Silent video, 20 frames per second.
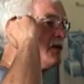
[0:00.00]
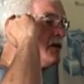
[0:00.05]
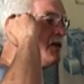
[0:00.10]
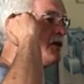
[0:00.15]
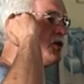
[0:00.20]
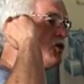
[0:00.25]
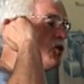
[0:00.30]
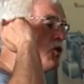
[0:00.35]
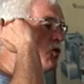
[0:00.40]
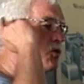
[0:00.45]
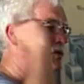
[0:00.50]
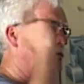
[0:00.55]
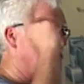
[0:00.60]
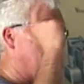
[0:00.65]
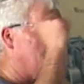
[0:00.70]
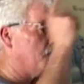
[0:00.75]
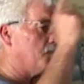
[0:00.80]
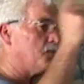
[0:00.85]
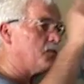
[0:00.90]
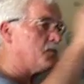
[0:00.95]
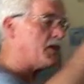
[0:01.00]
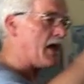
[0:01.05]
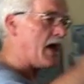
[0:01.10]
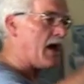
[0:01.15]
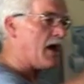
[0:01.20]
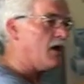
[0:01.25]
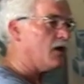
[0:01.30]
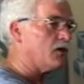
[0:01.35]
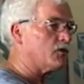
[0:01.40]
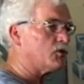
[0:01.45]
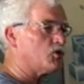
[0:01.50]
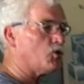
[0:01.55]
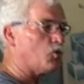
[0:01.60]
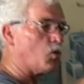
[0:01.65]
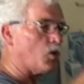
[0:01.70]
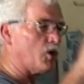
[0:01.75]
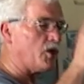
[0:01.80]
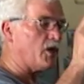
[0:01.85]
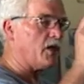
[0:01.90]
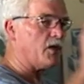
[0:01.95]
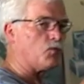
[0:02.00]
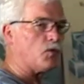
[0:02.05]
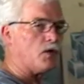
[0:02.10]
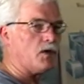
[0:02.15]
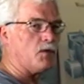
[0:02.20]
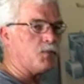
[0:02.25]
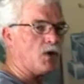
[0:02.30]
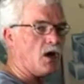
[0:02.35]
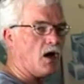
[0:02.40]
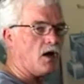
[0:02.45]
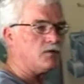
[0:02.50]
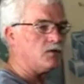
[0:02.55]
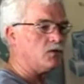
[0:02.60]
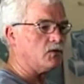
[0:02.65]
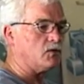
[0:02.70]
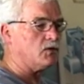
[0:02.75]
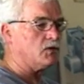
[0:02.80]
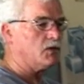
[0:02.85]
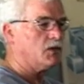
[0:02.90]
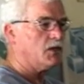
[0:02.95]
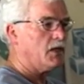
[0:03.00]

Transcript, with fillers: Then you go down to where you hit Rio Bravo